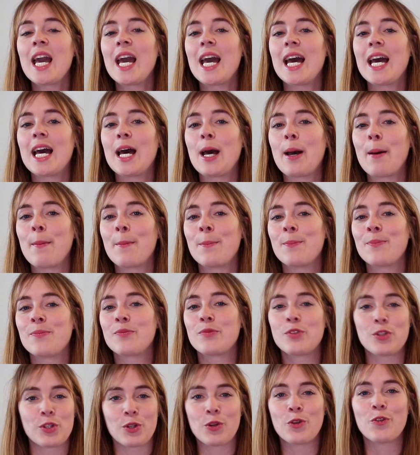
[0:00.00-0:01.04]

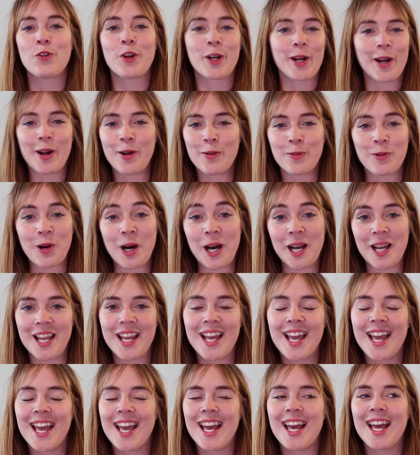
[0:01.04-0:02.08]
to figure out why.
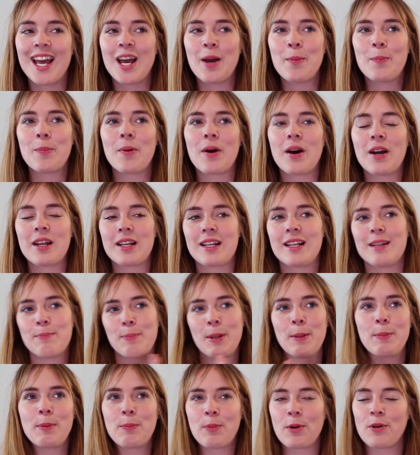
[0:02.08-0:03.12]
But
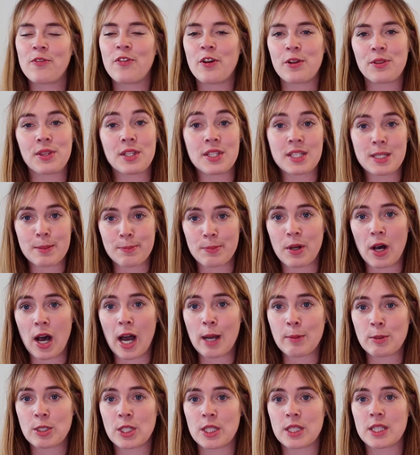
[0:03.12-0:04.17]
people preferred the simple
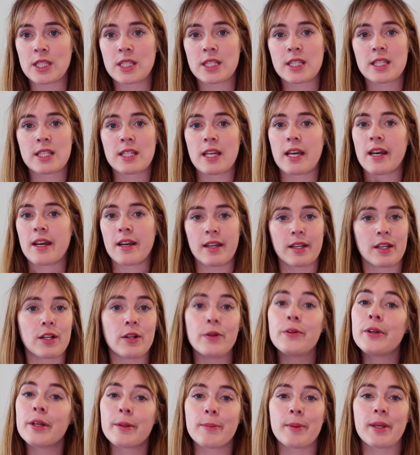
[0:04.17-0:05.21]
options,
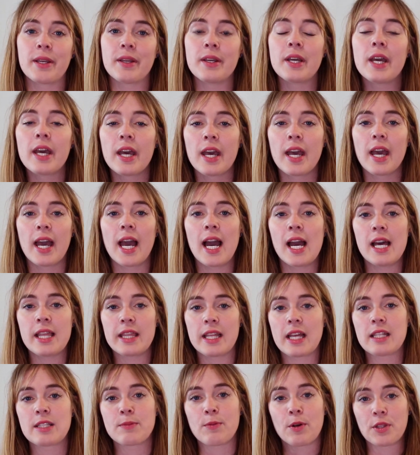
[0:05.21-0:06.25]
including me, and
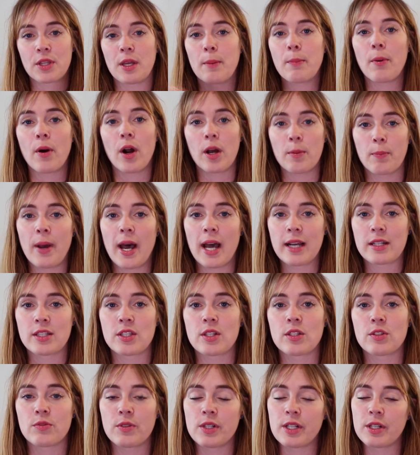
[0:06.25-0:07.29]
that's what they brought back.
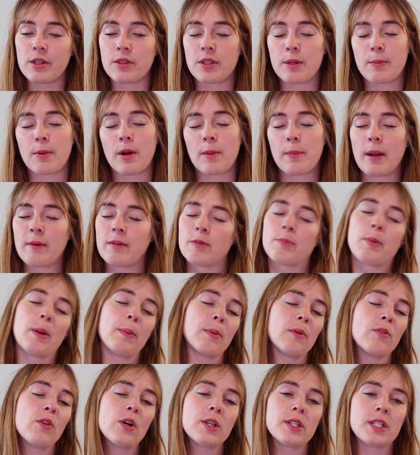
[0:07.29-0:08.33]
So it's really good they brought back what
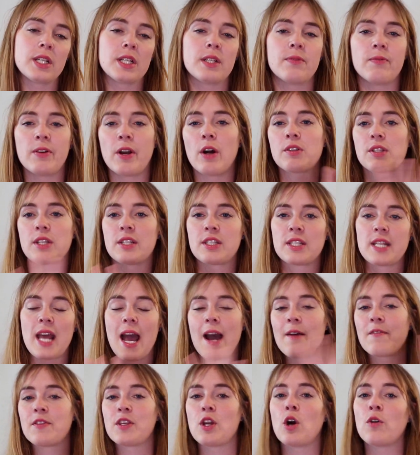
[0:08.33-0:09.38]
people wanted. We also still
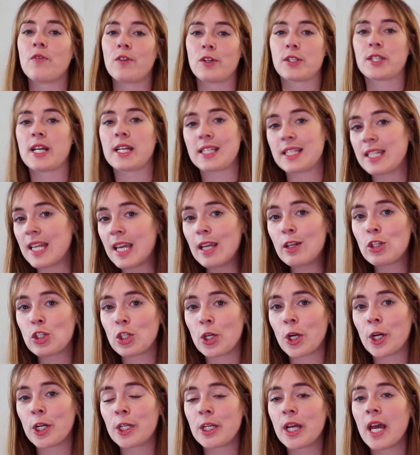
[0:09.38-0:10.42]
have the oversized
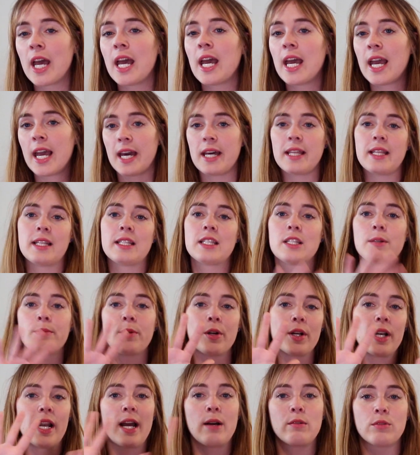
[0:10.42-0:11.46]
t-shirt, and then some
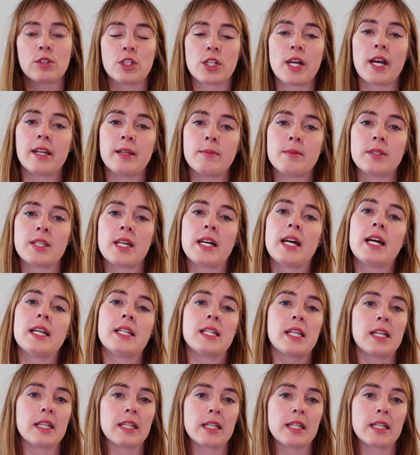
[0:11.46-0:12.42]
more lounge items that I